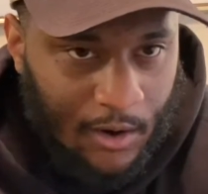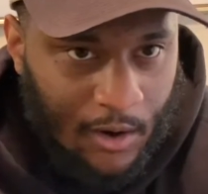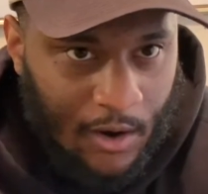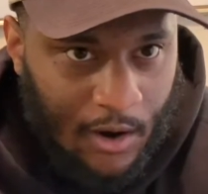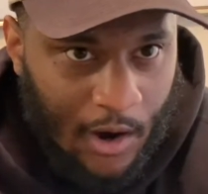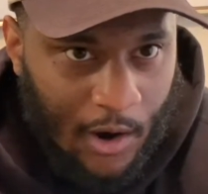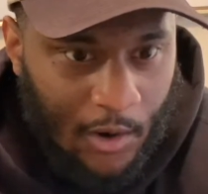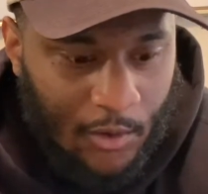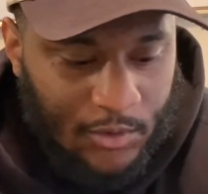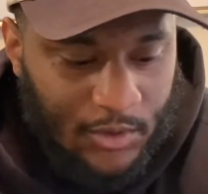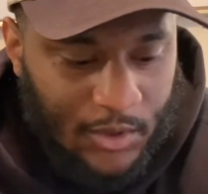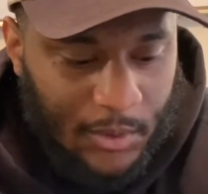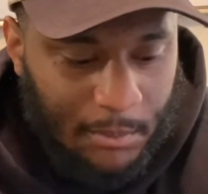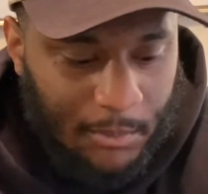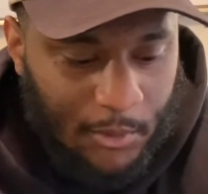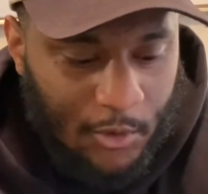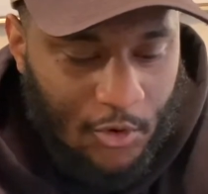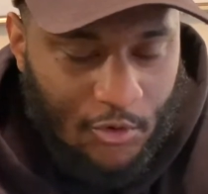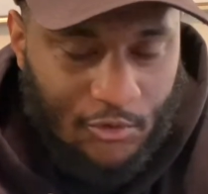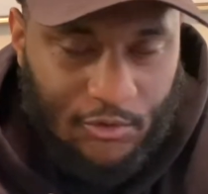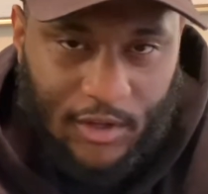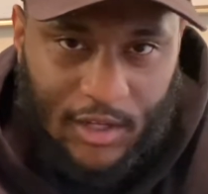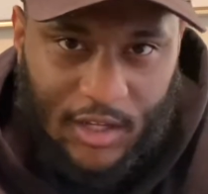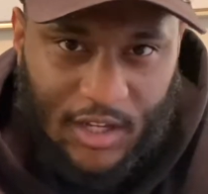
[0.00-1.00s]
the
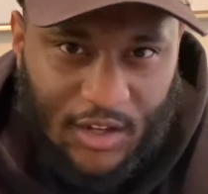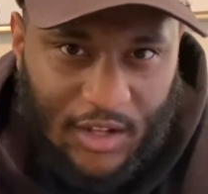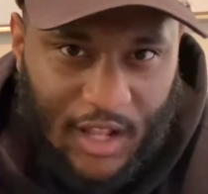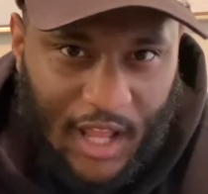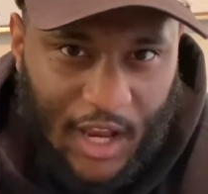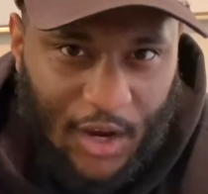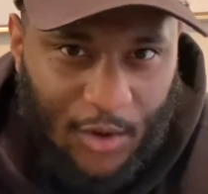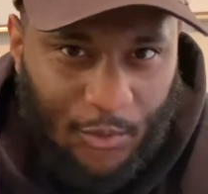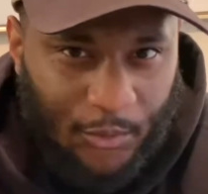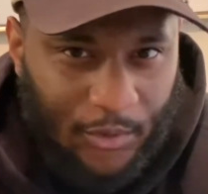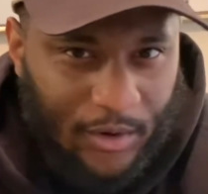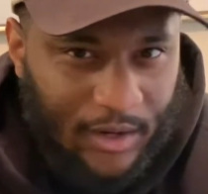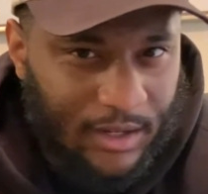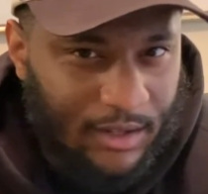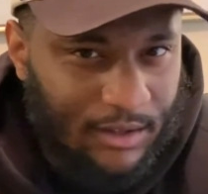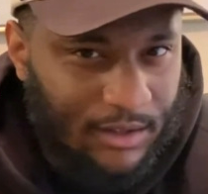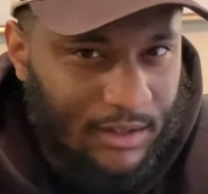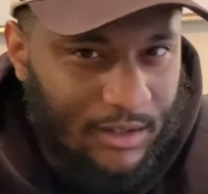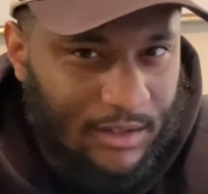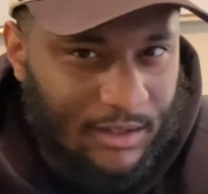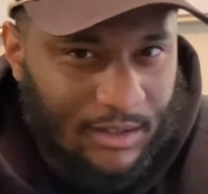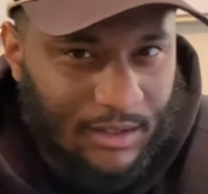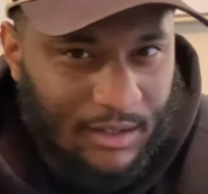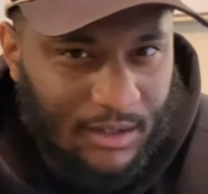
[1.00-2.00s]
movie like
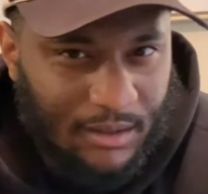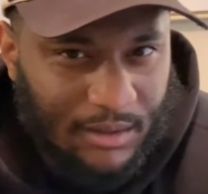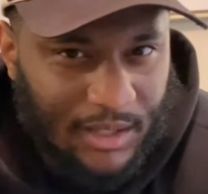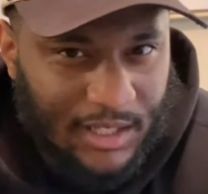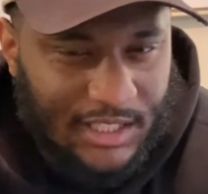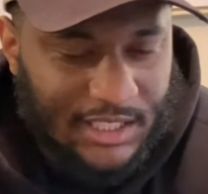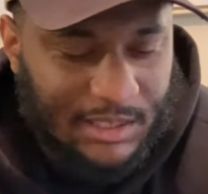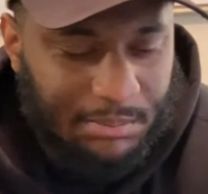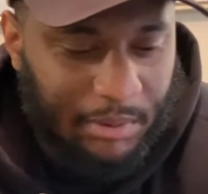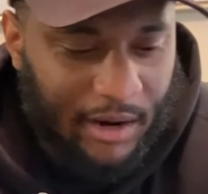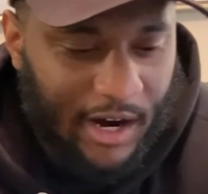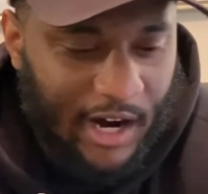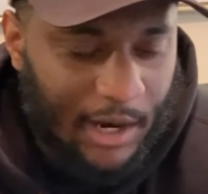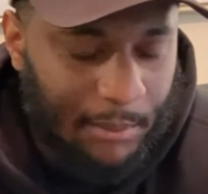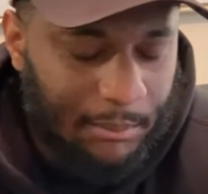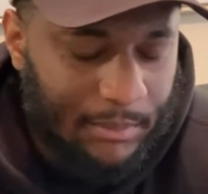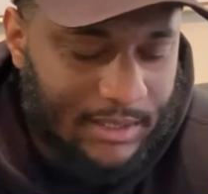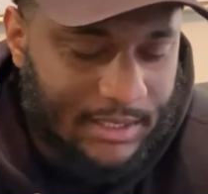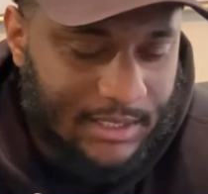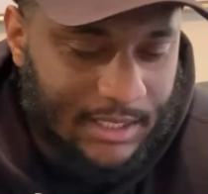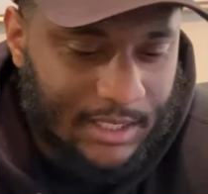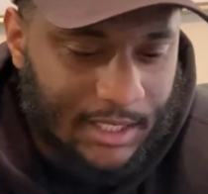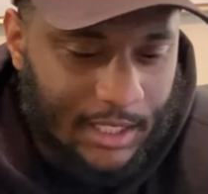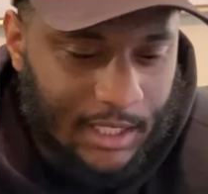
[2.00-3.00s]
really inspired me
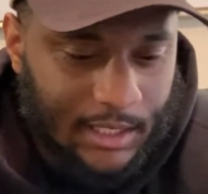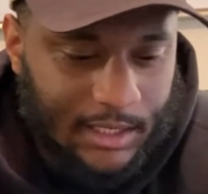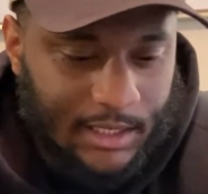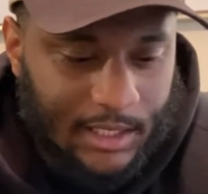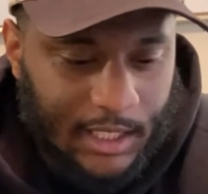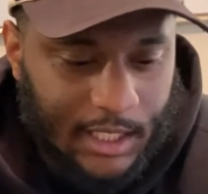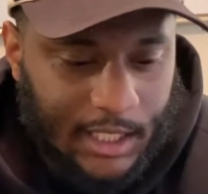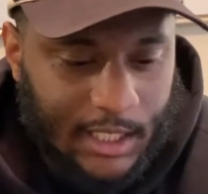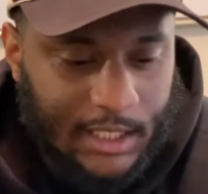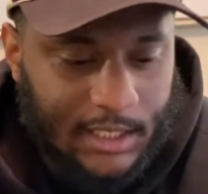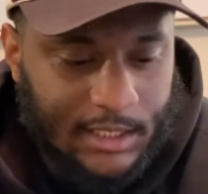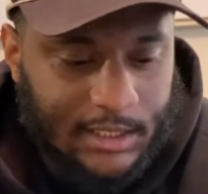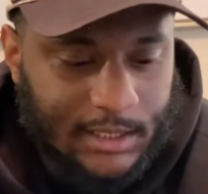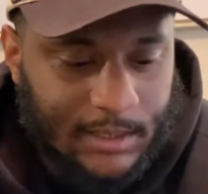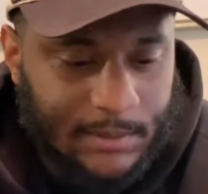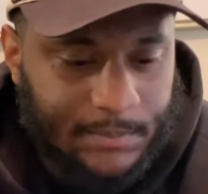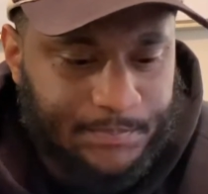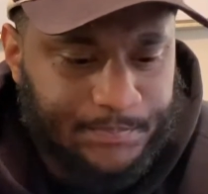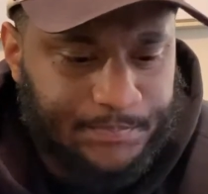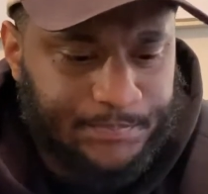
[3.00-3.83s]
to get these.